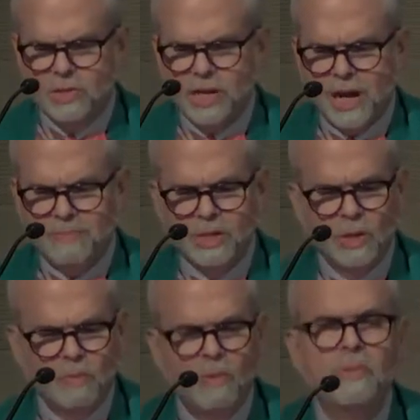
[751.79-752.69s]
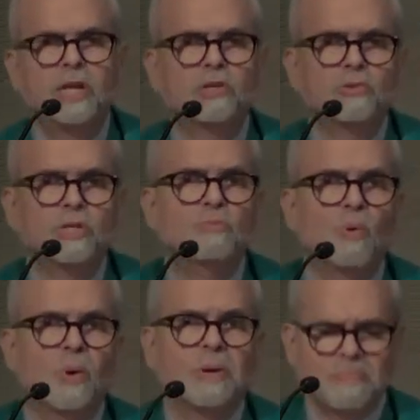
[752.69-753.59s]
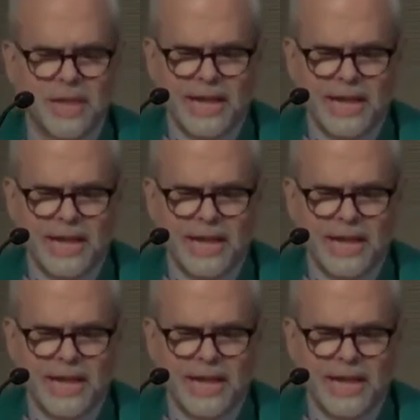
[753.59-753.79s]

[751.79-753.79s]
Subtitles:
the Common Global Ministries Board